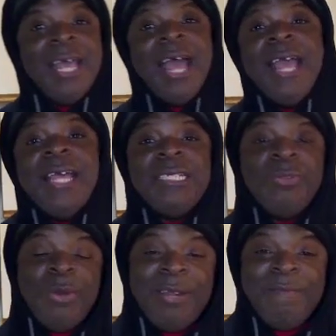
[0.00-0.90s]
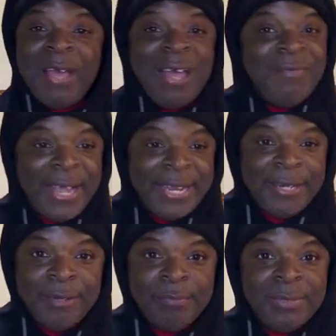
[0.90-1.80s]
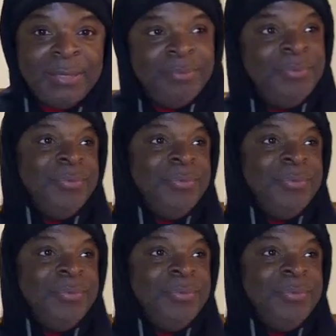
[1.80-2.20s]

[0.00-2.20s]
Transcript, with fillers: I had twenty-five items.